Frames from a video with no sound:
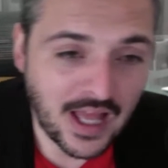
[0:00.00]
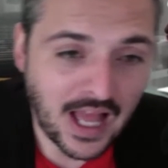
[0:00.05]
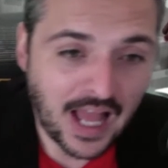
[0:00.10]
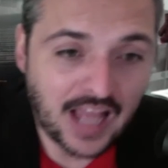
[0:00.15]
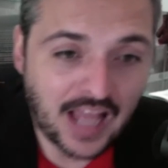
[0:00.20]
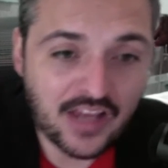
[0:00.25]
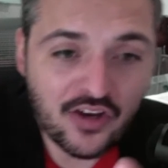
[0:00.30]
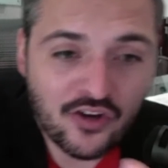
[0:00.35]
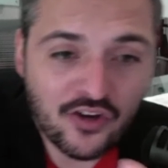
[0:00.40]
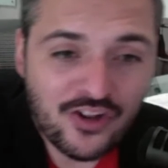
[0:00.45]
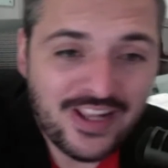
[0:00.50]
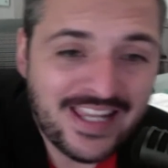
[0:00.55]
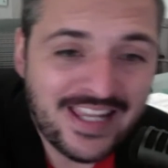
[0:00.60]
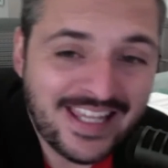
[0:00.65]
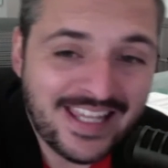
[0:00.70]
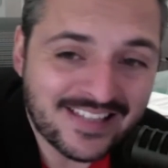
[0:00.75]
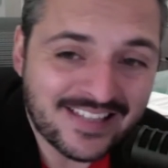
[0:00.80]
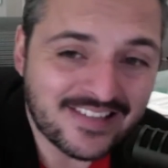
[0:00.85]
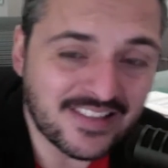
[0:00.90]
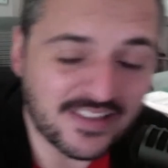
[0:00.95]
I got
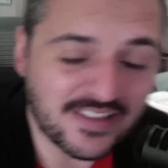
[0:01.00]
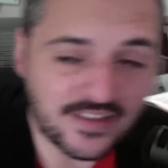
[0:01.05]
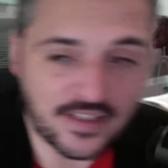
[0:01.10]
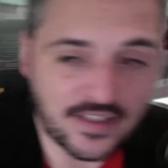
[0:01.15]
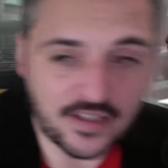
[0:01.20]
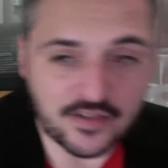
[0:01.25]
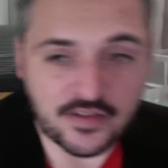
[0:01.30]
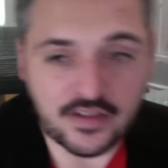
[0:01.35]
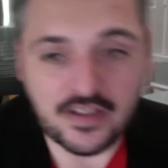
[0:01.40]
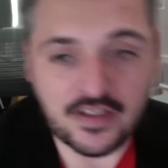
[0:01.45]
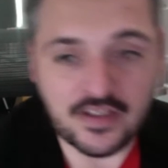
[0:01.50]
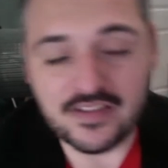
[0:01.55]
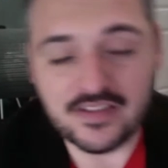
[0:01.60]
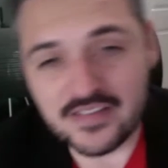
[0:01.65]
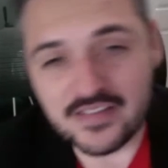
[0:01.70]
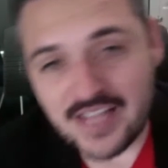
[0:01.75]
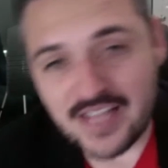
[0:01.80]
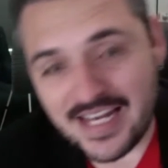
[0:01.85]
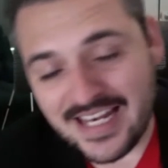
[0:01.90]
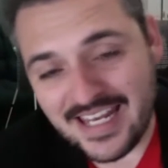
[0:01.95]
leads in this. This
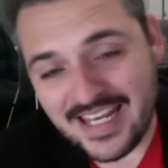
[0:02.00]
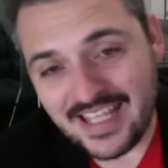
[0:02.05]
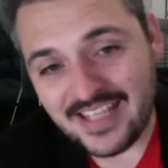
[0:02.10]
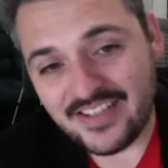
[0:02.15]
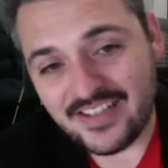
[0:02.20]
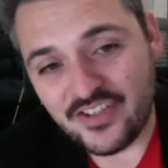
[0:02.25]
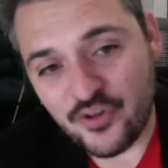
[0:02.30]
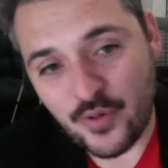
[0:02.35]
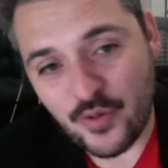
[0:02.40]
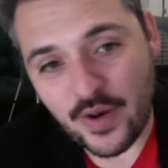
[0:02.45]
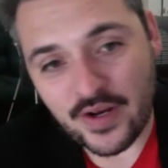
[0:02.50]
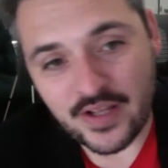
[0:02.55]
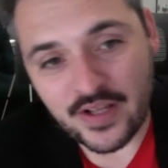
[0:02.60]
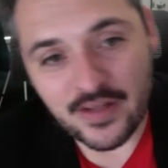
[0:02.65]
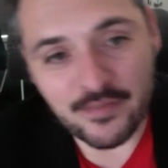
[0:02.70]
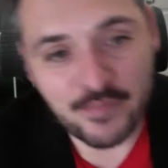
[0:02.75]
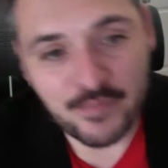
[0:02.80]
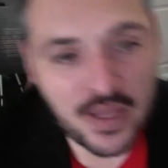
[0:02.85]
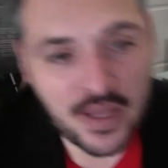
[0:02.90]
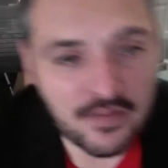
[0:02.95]
is a lead creating
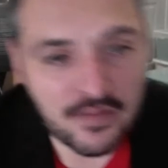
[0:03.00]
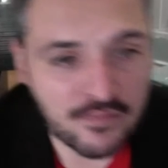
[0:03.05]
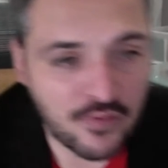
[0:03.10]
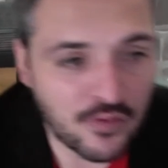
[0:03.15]
campaign.